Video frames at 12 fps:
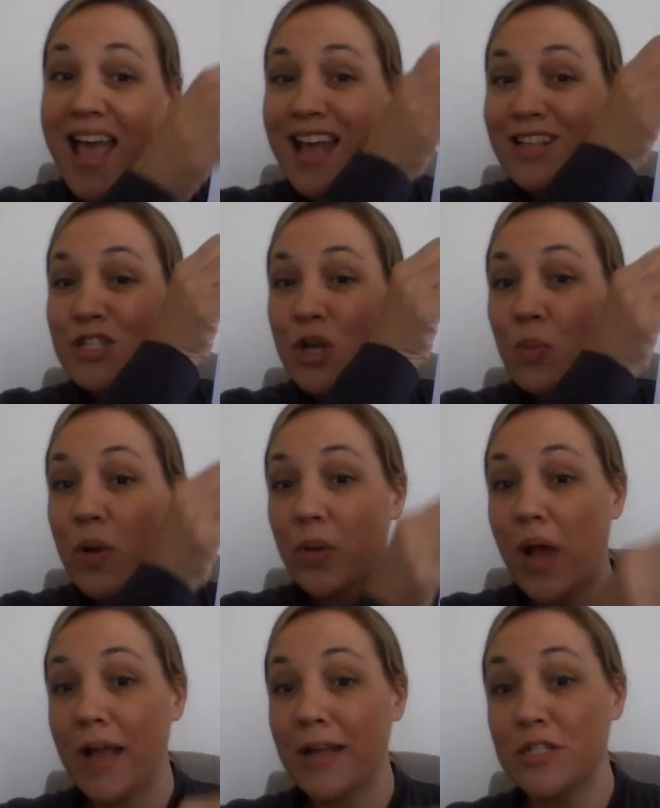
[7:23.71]
And so when
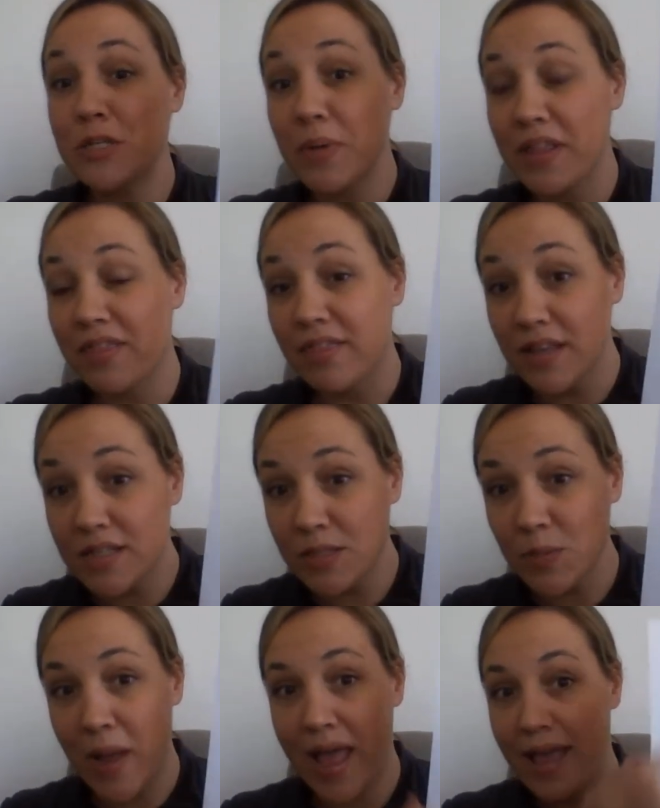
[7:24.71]
I do it
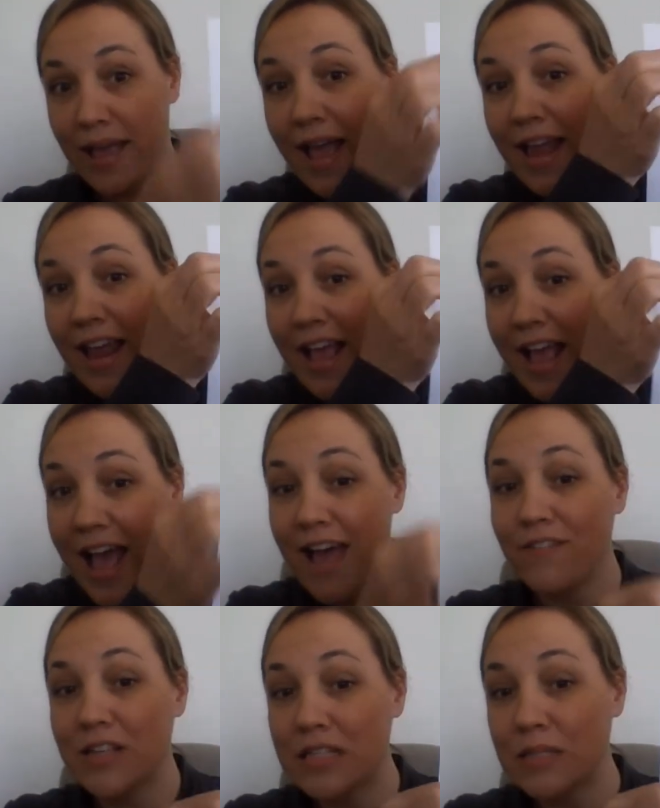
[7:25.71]
this way and I
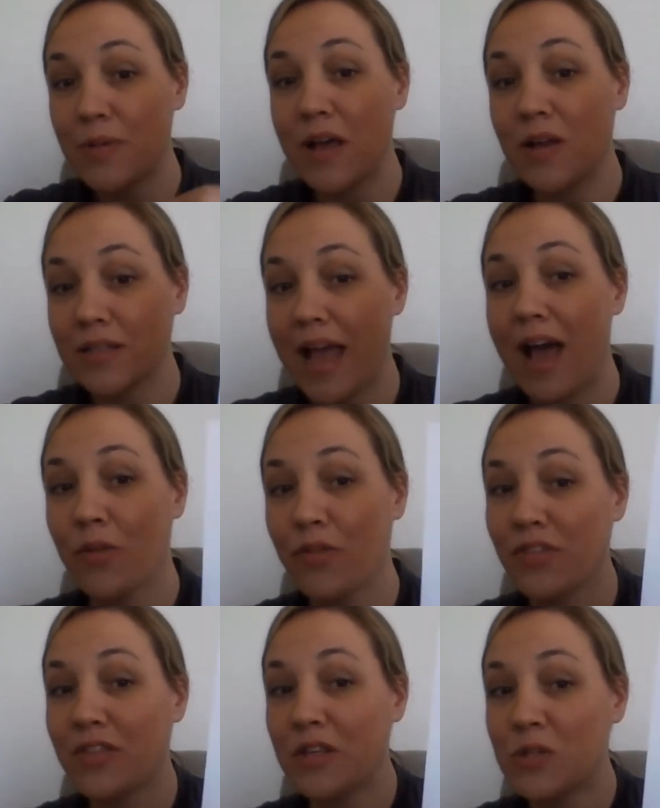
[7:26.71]
have it spelled out
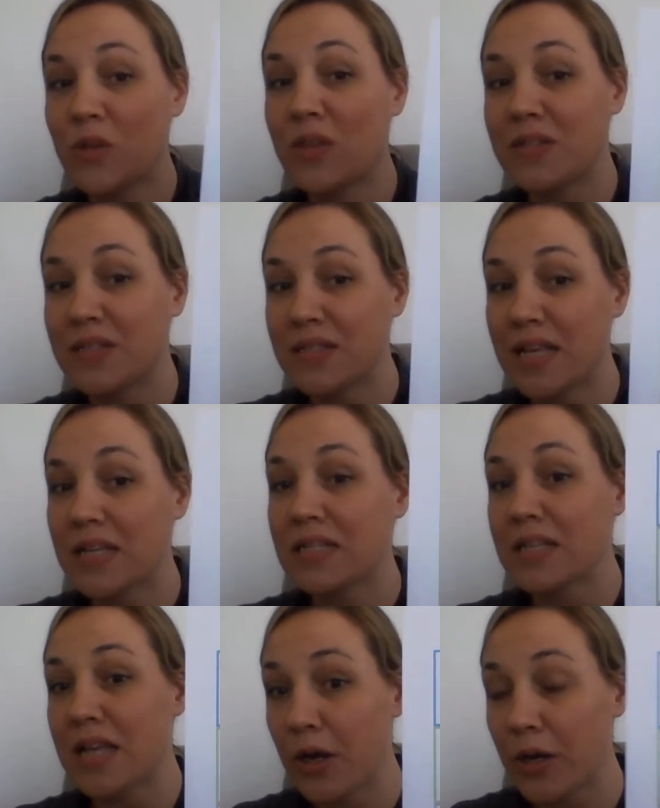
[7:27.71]
that these are the
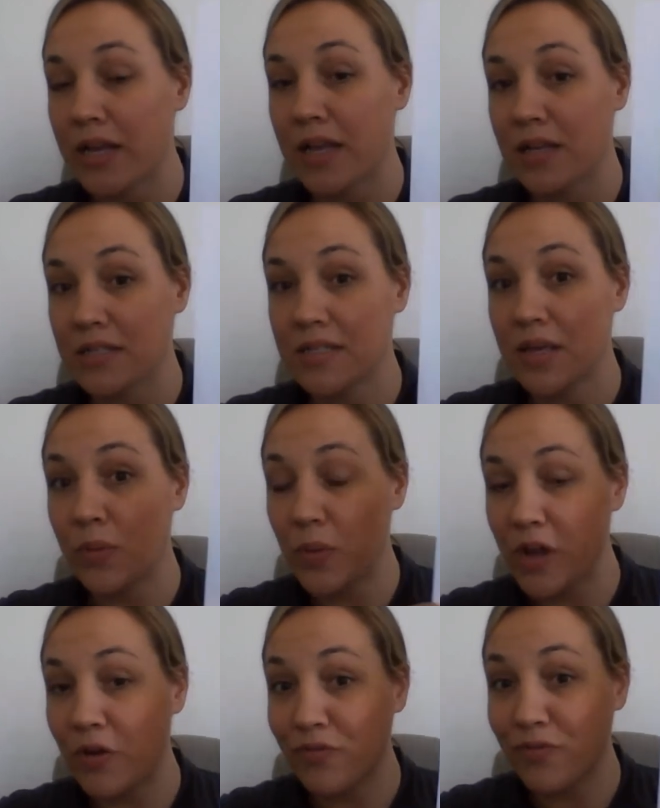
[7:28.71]
6 areas that
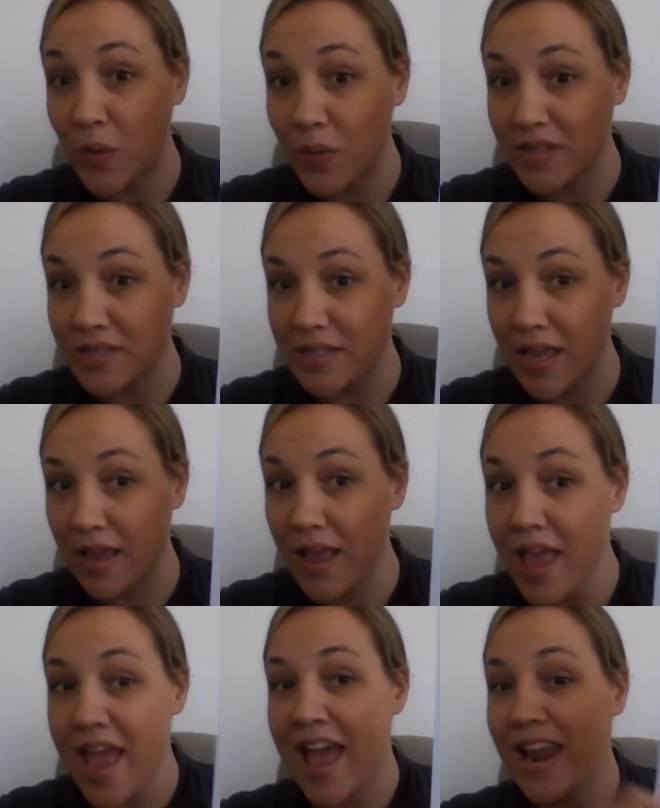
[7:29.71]
we are focusing,
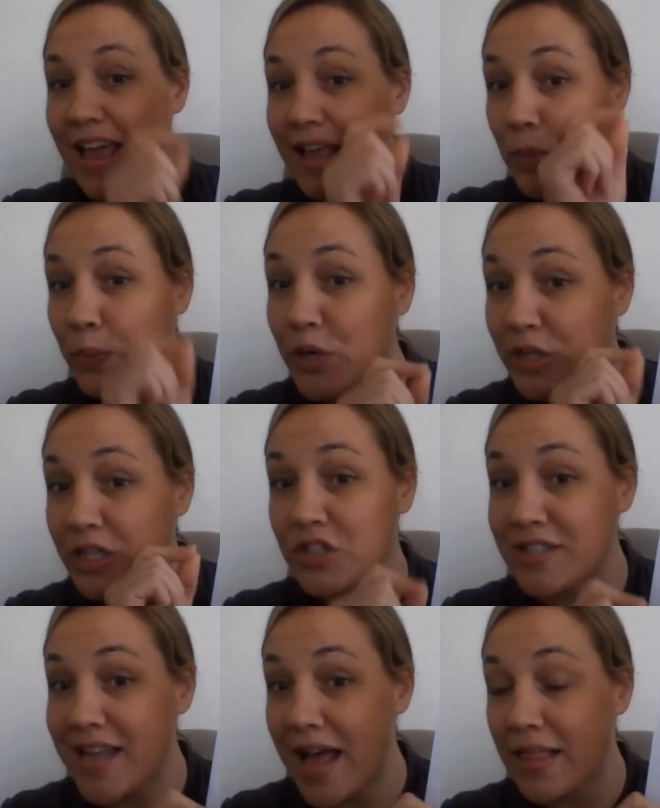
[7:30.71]
and I can put
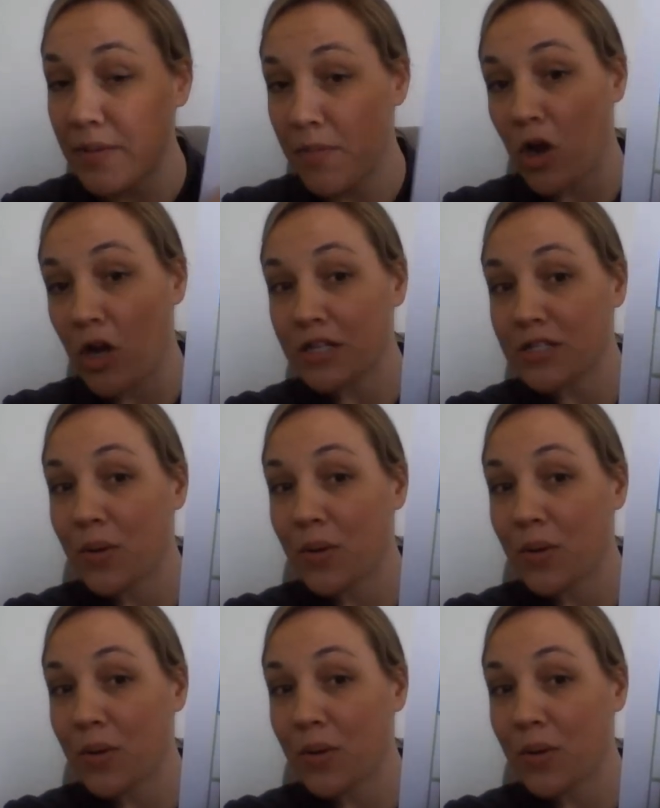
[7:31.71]
little tally marks.